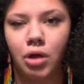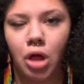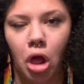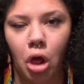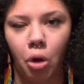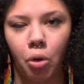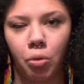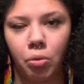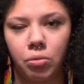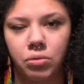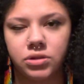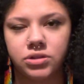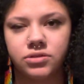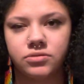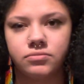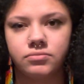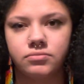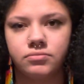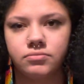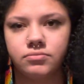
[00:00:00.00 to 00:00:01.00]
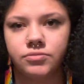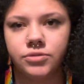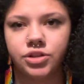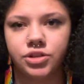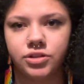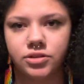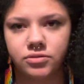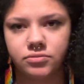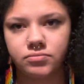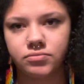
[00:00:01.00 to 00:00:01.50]
old, which is
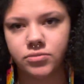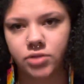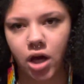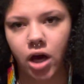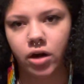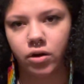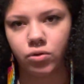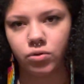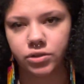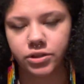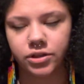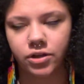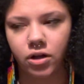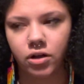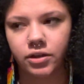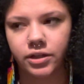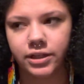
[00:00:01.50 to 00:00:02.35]
not old at all.